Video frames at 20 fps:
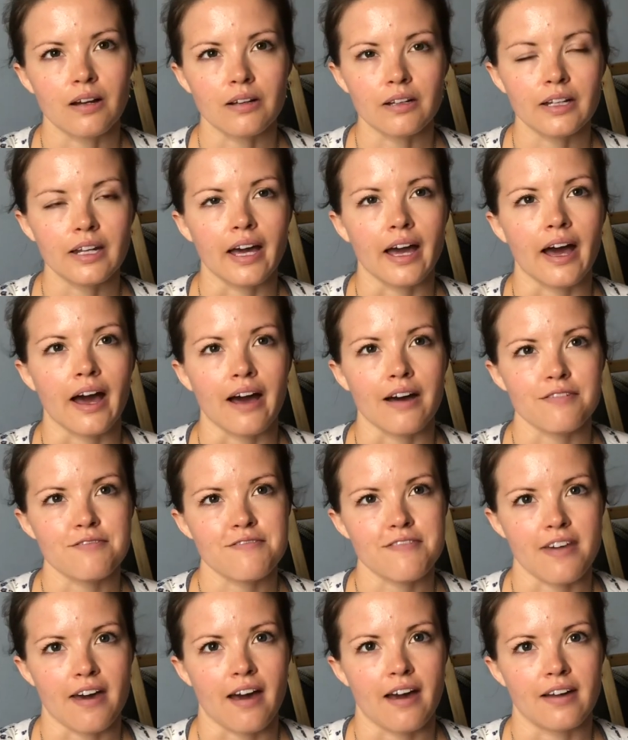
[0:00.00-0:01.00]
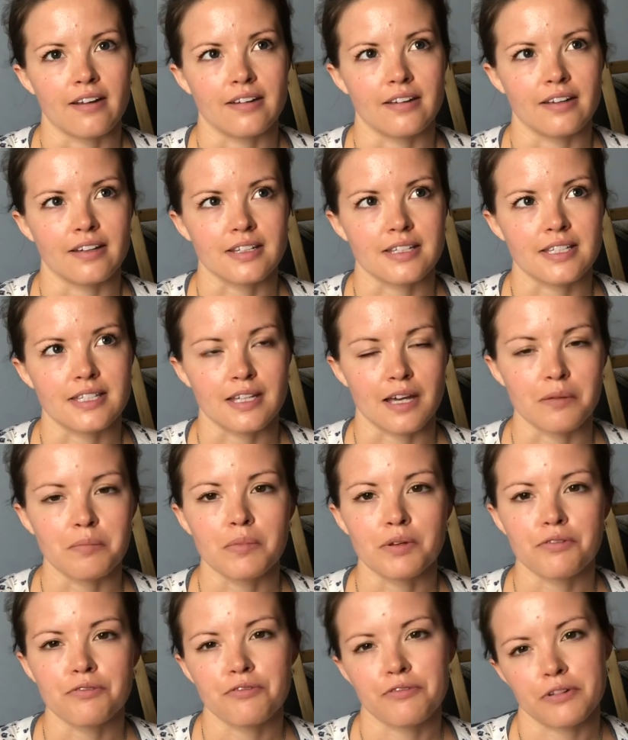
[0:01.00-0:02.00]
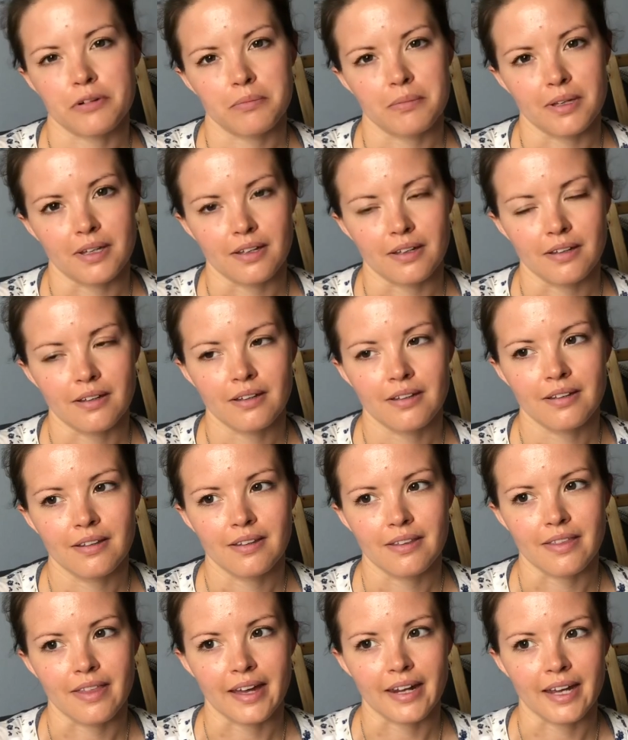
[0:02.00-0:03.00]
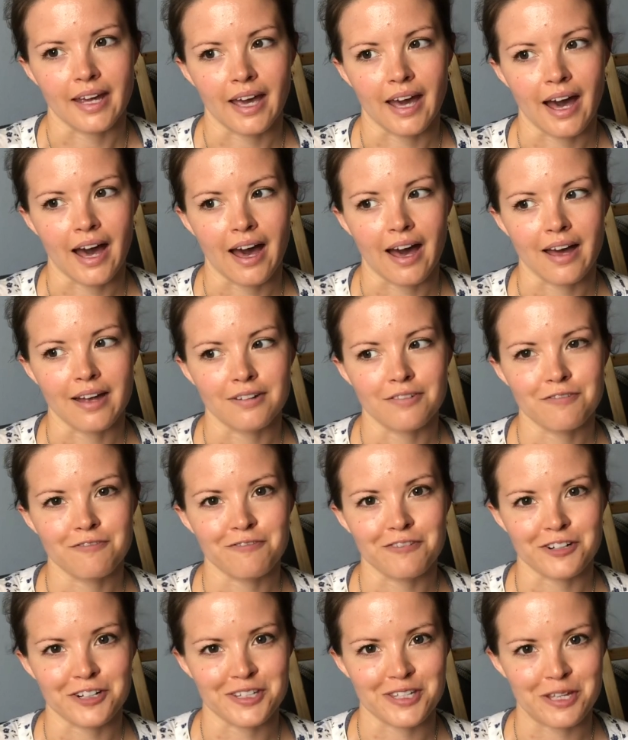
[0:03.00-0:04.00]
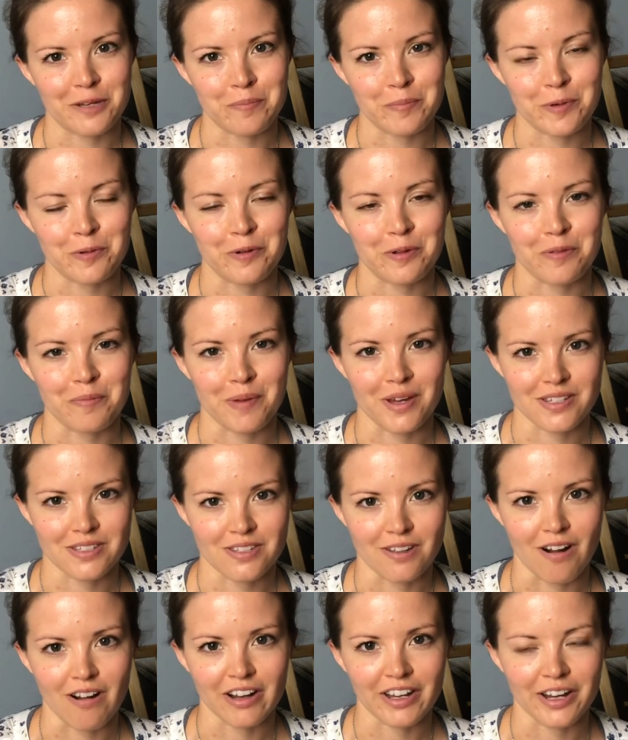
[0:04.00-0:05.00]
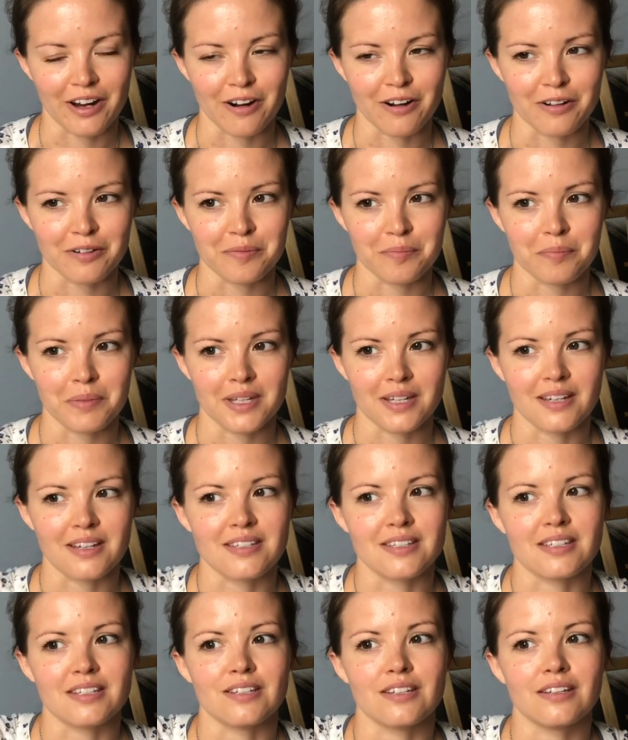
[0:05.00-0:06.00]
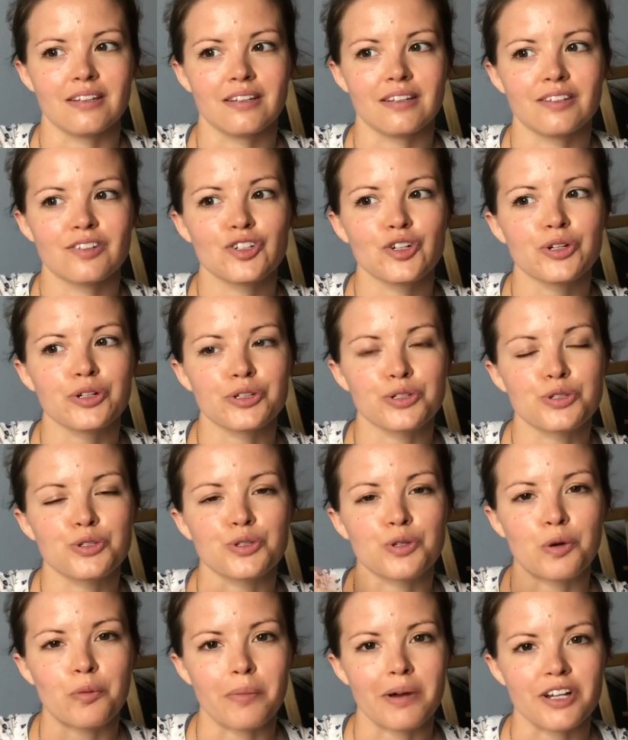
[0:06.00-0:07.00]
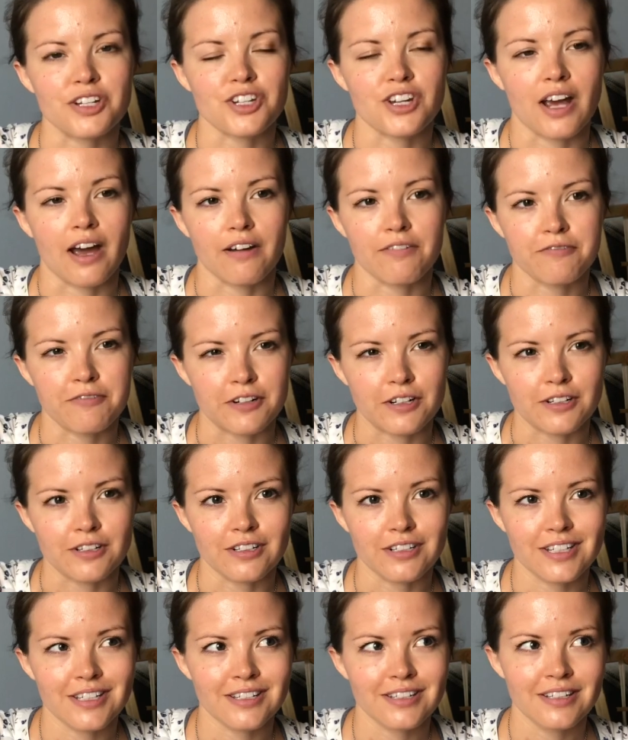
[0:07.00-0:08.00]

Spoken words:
to have that excitement for me that I had, for example, with my sock yarn, because it took so much effort.